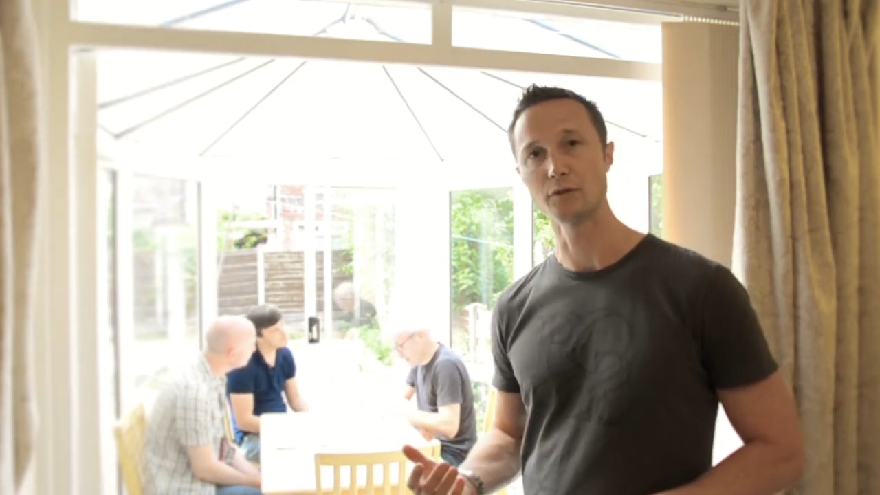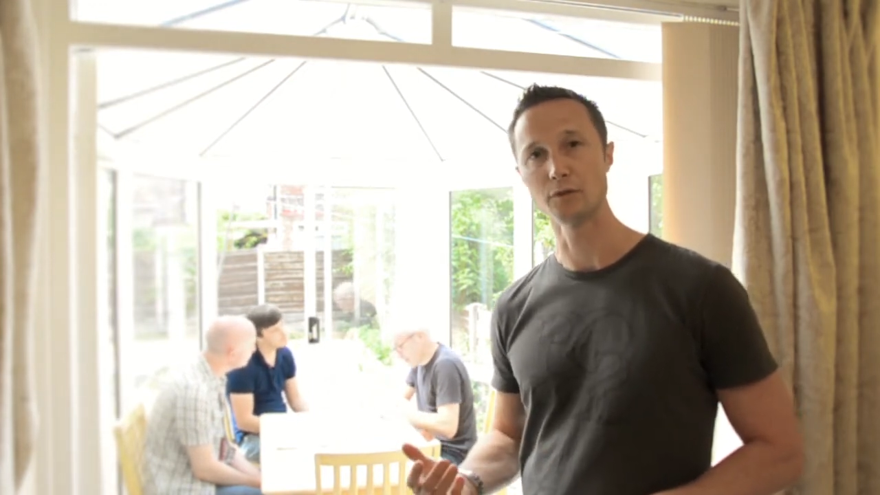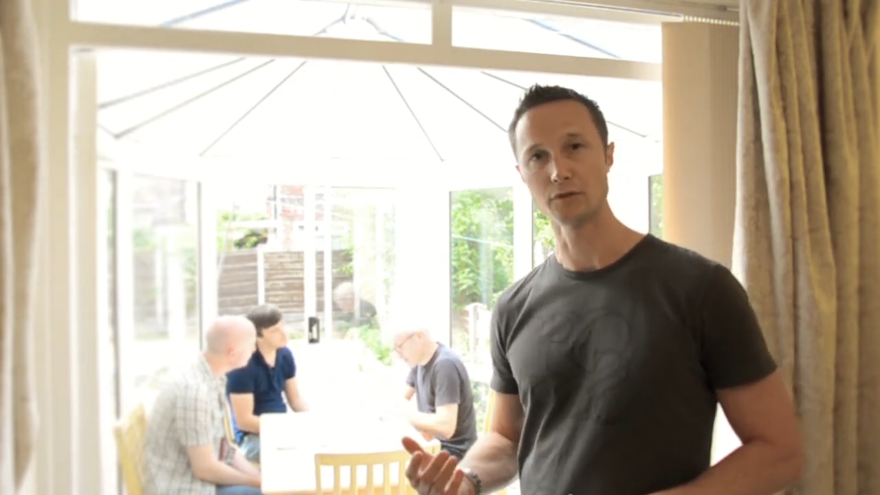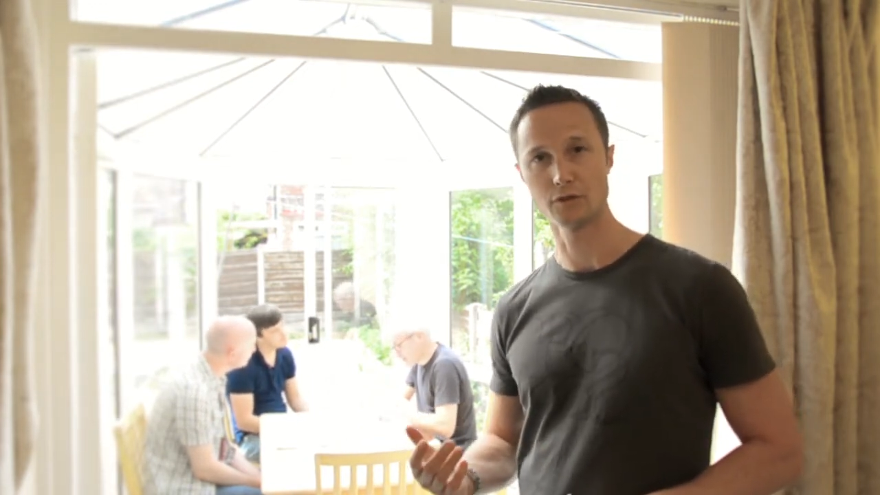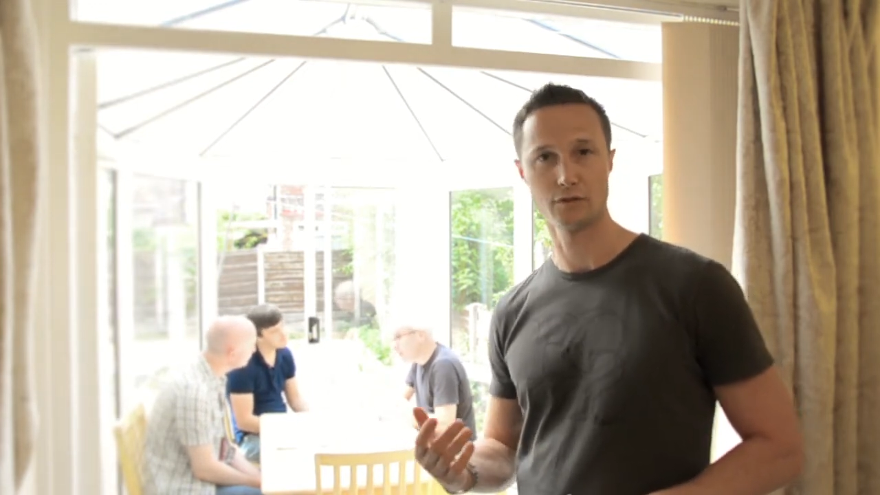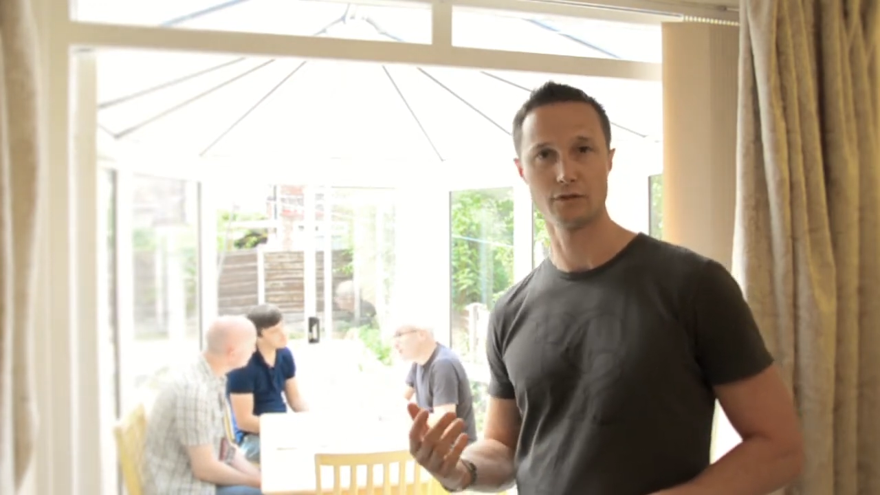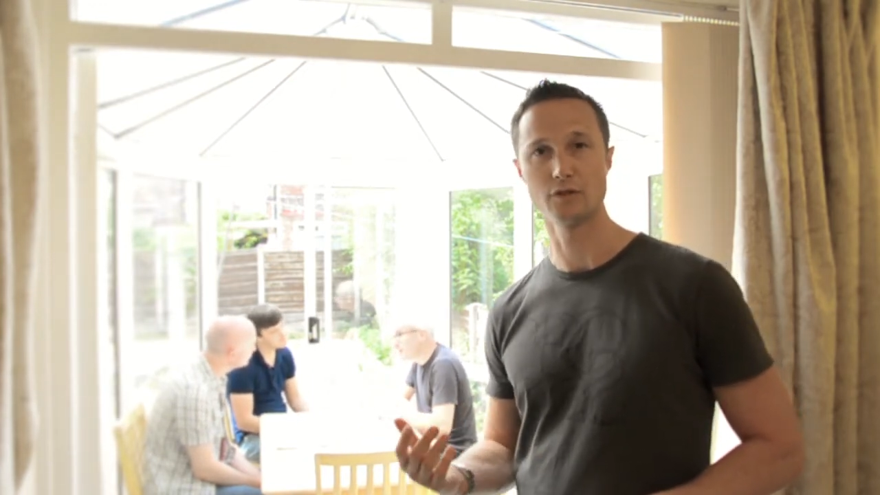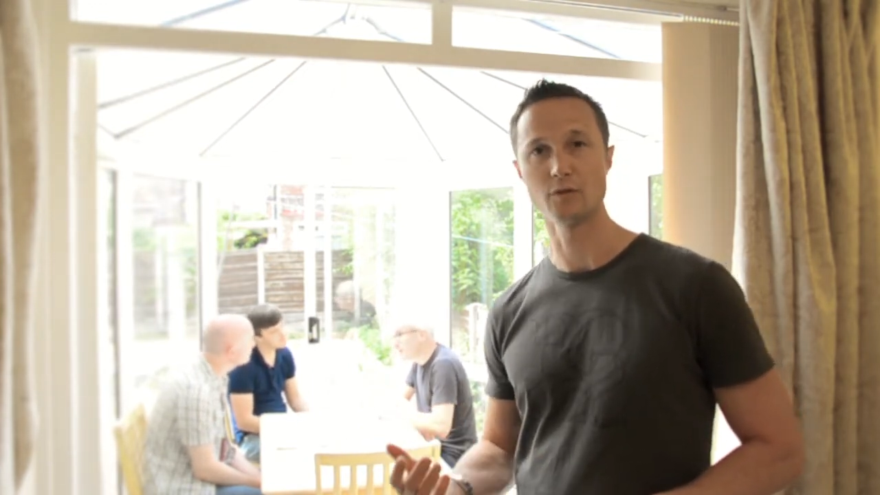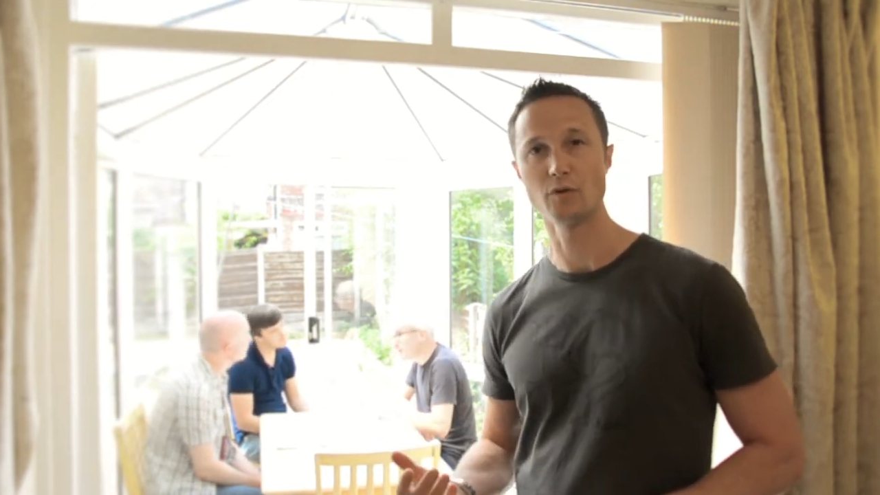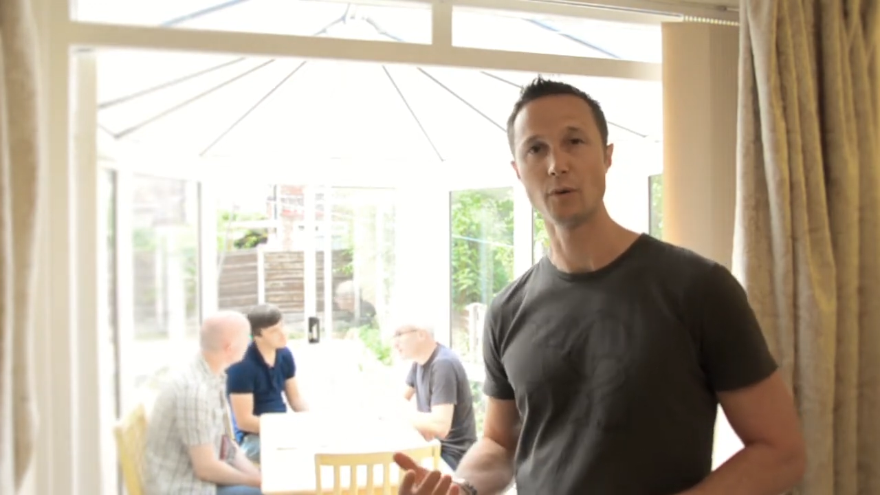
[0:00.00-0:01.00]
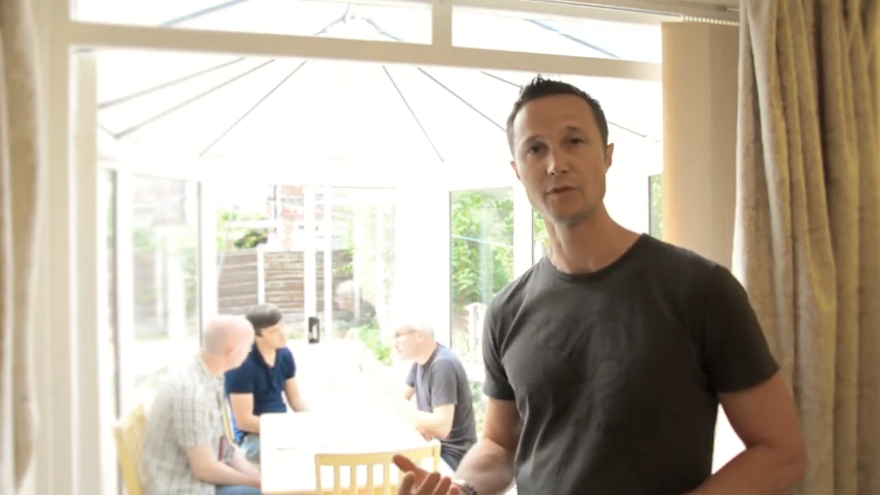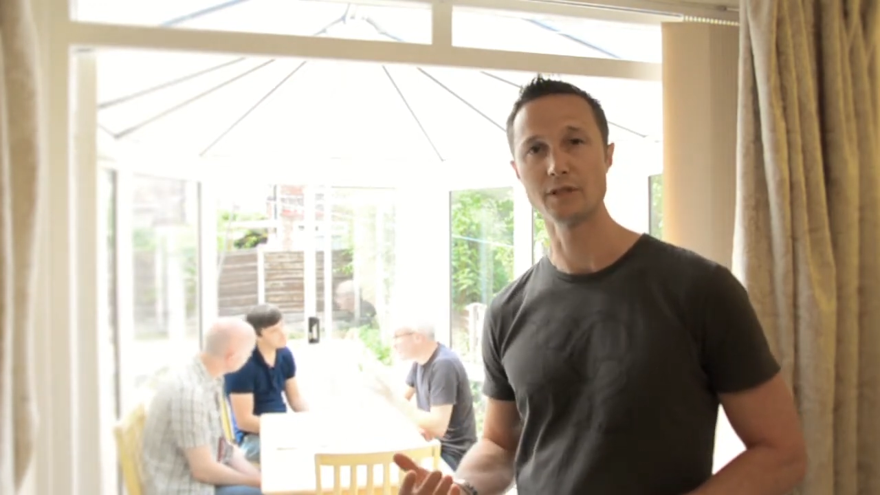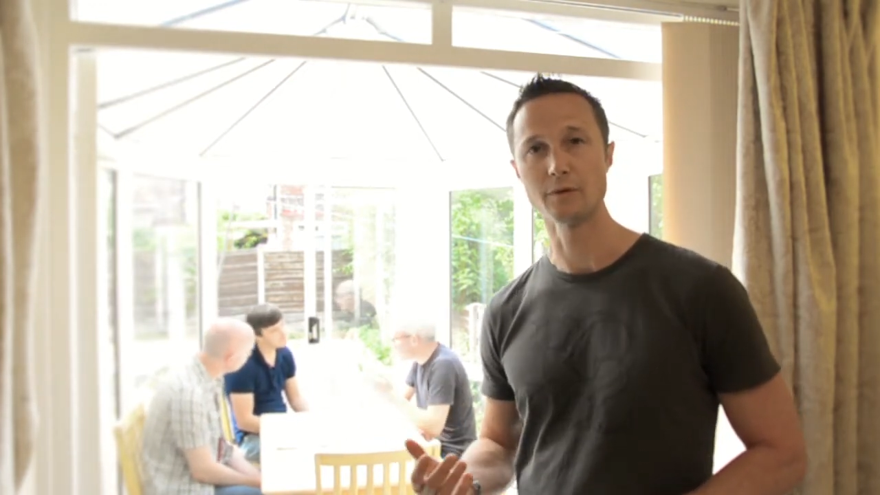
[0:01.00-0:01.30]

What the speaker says: caused to the property,